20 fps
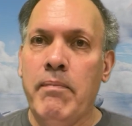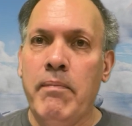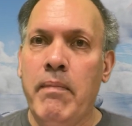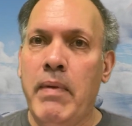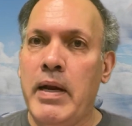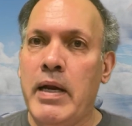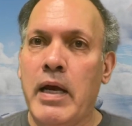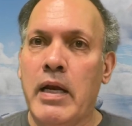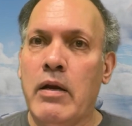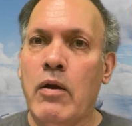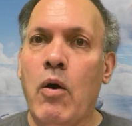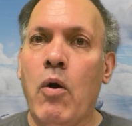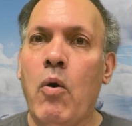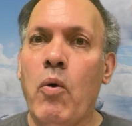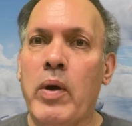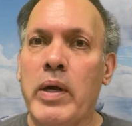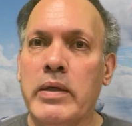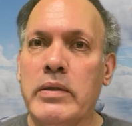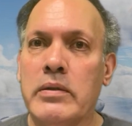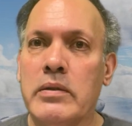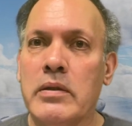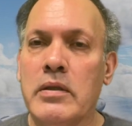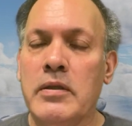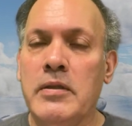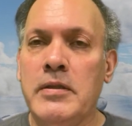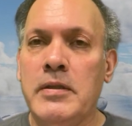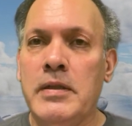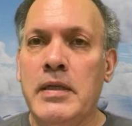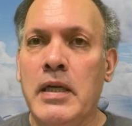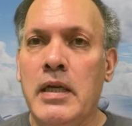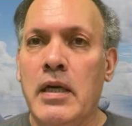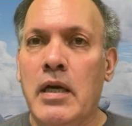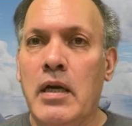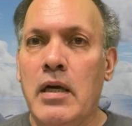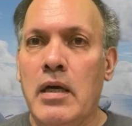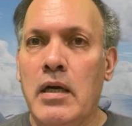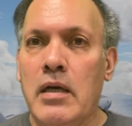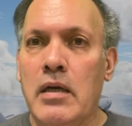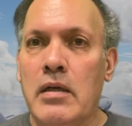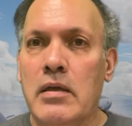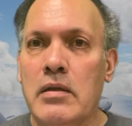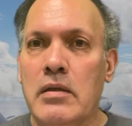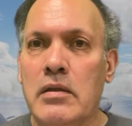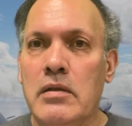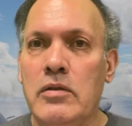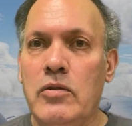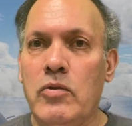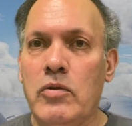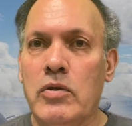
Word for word: may not always do a